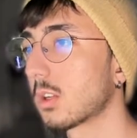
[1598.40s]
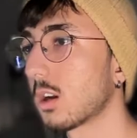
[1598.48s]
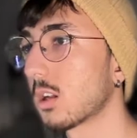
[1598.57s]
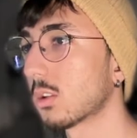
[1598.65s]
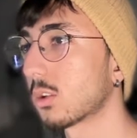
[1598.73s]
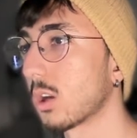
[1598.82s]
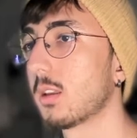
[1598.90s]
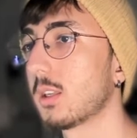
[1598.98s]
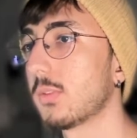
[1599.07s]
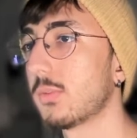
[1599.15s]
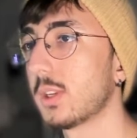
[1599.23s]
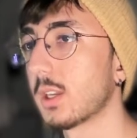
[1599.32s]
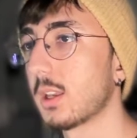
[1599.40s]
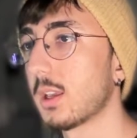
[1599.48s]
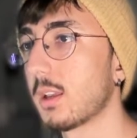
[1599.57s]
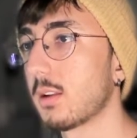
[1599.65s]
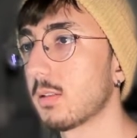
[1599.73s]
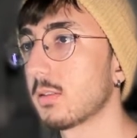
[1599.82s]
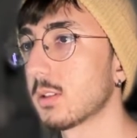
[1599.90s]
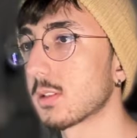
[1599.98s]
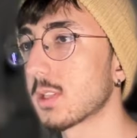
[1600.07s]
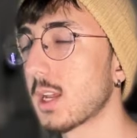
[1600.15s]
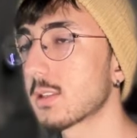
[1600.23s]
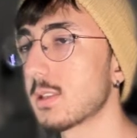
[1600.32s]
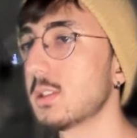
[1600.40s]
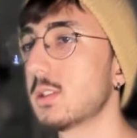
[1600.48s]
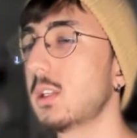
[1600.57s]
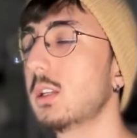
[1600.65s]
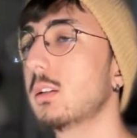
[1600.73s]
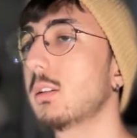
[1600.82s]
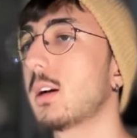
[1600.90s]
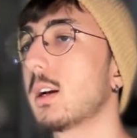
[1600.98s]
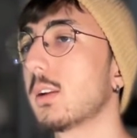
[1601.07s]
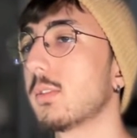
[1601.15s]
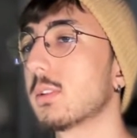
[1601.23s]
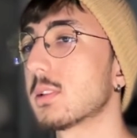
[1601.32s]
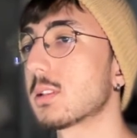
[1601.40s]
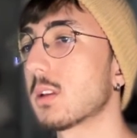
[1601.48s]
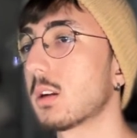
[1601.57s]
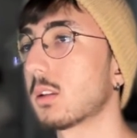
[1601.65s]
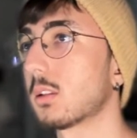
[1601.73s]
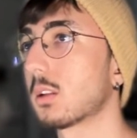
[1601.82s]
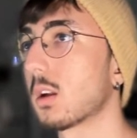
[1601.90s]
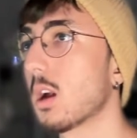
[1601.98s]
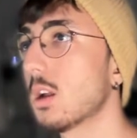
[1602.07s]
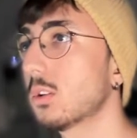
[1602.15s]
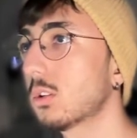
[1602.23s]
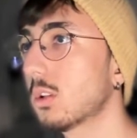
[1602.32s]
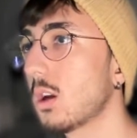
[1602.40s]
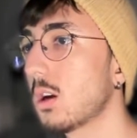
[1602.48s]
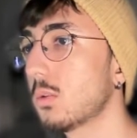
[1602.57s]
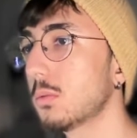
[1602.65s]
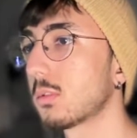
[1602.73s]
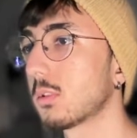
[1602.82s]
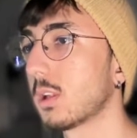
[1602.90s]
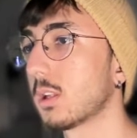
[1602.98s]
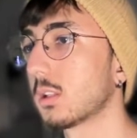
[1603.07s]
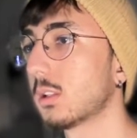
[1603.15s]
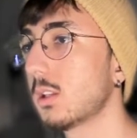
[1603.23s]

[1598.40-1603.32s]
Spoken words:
countdown. If we get a success here, I will start countdown like